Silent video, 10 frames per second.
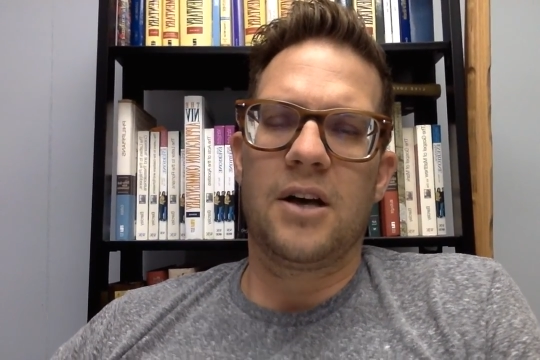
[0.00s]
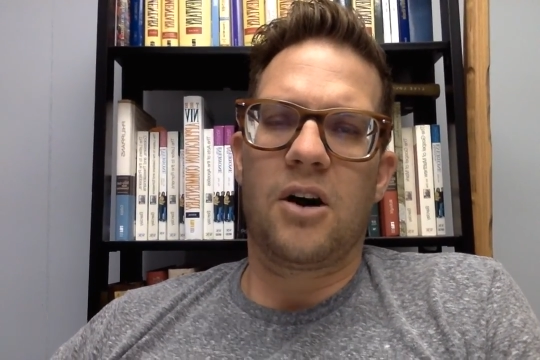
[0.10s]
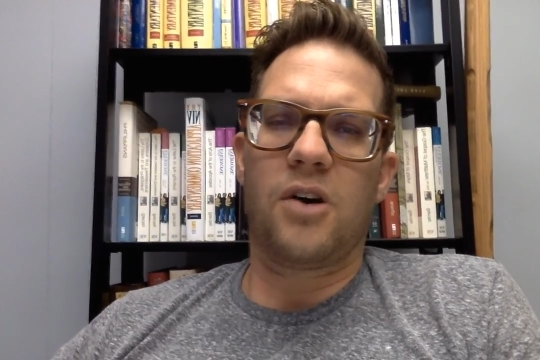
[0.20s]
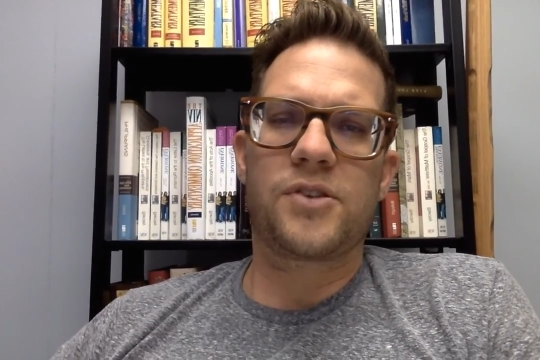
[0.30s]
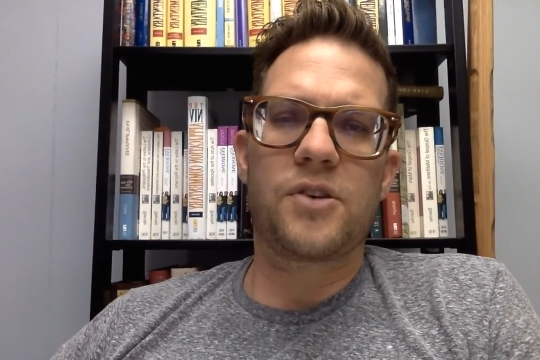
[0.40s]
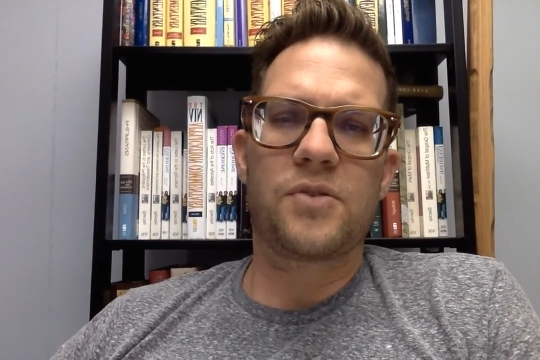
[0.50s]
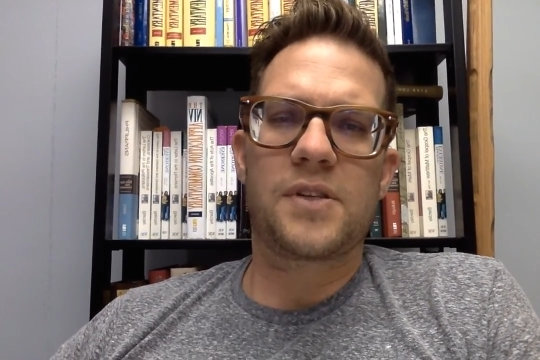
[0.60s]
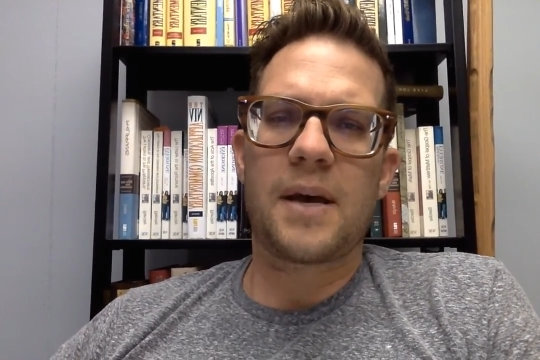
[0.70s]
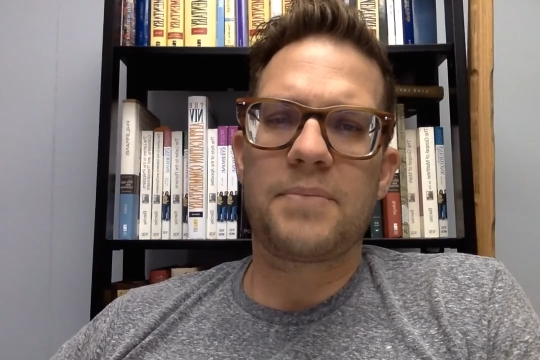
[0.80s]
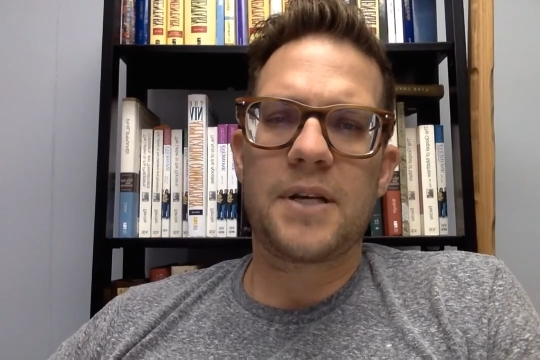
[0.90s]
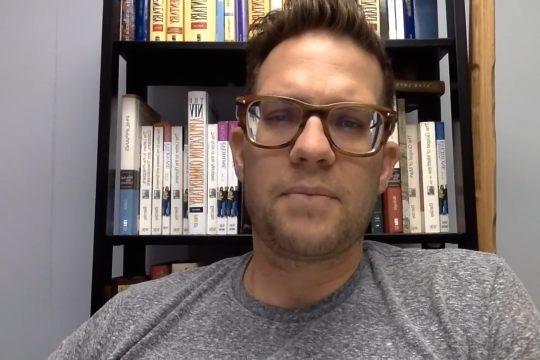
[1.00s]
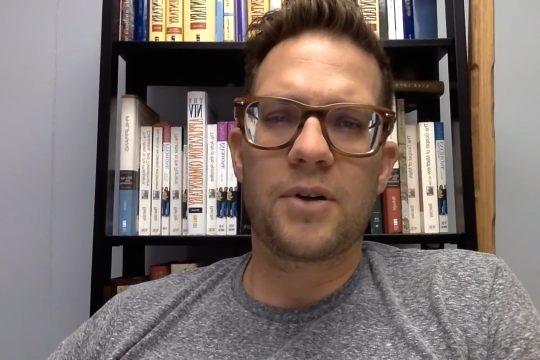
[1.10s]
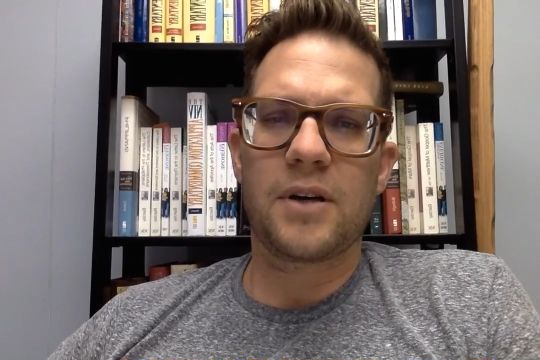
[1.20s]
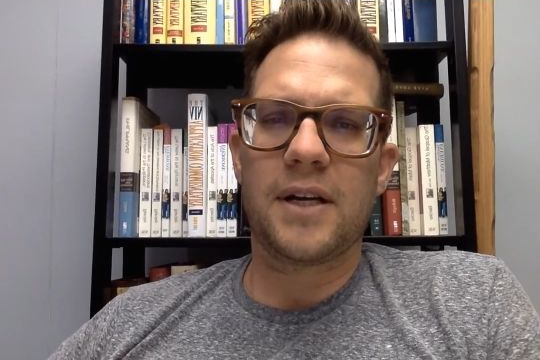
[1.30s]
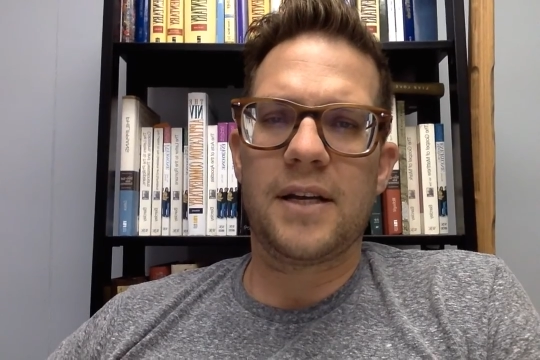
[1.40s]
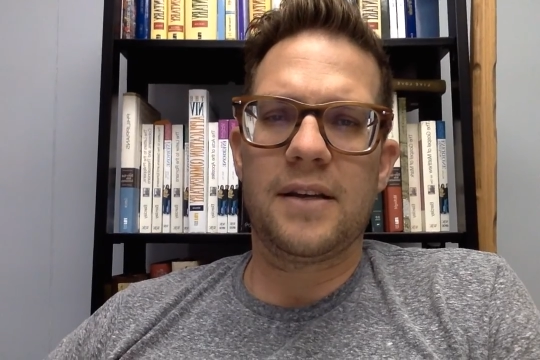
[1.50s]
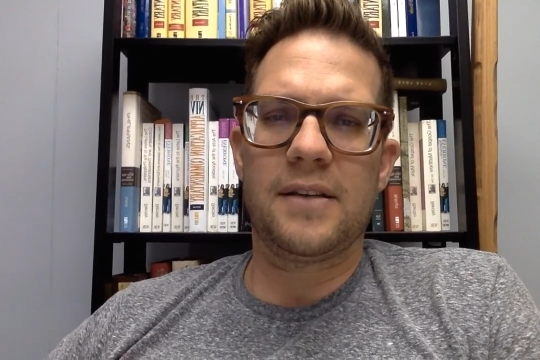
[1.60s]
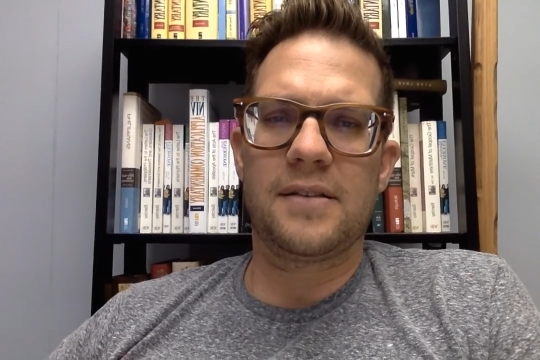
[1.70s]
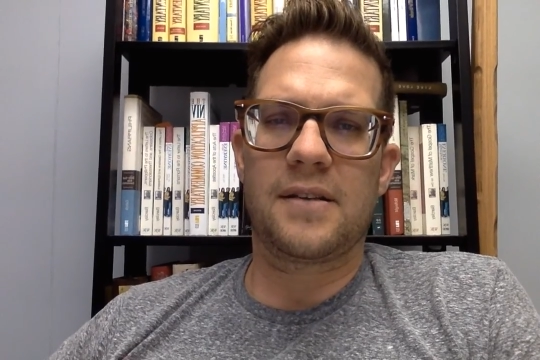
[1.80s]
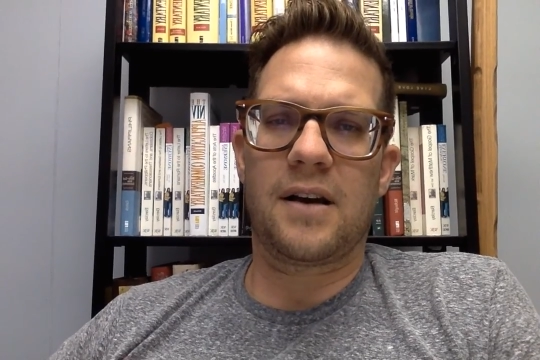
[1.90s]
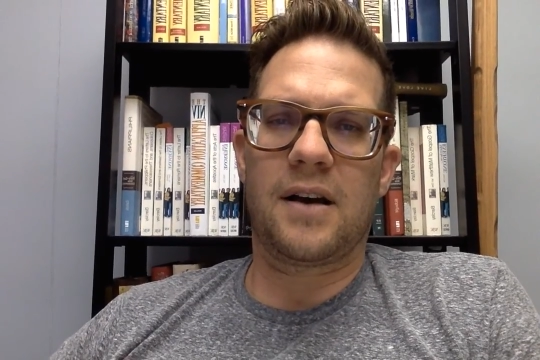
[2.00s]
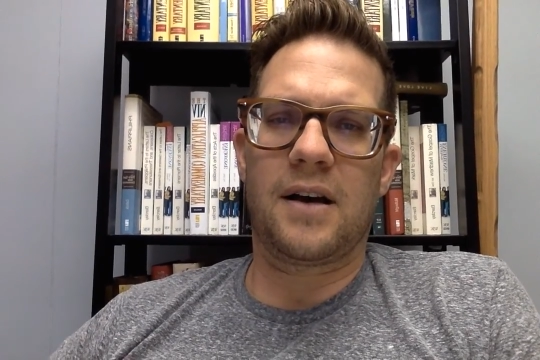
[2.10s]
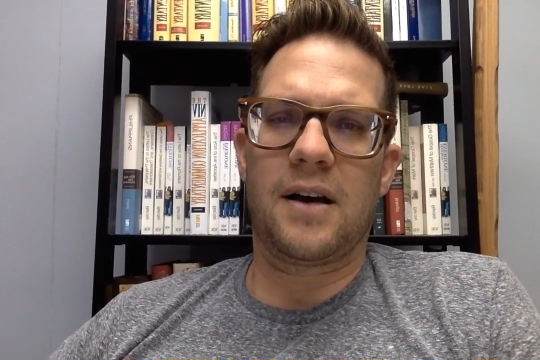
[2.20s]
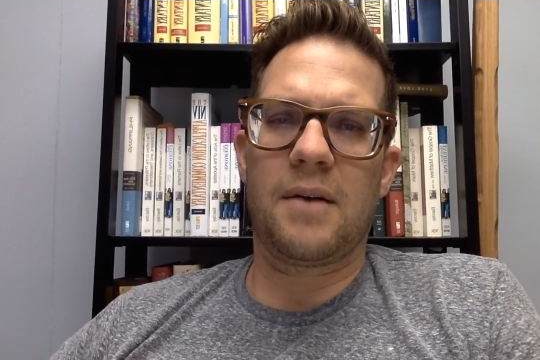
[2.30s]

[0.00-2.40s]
Also, September is uh,